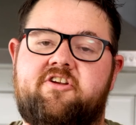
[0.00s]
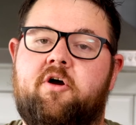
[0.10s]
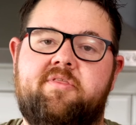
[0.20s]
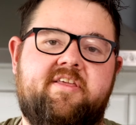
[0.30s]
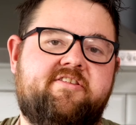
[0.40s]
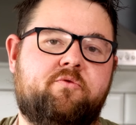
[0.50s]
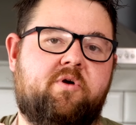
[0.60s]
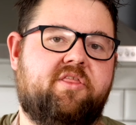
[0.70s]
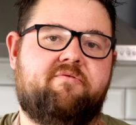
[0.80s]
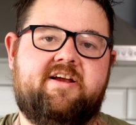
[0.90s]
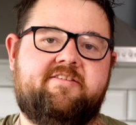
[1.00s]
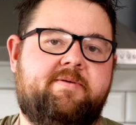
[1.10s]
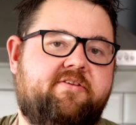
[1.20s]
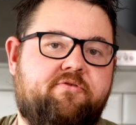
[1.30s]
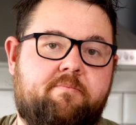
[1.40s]
note, this is one of the
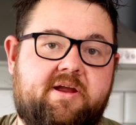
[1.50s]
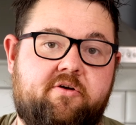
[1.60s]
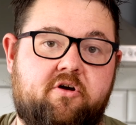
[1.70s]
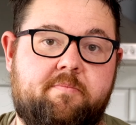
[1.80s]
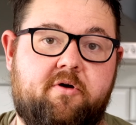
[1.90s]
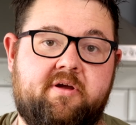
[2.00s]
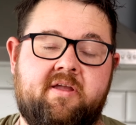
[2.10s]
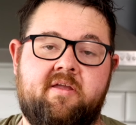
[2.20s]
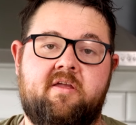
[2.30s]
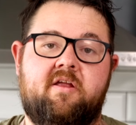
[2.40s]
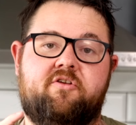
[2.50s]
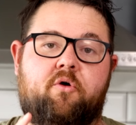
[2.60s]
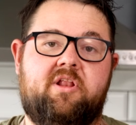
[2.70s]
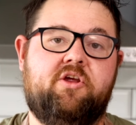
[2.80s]
recipes from my cookbook, Totally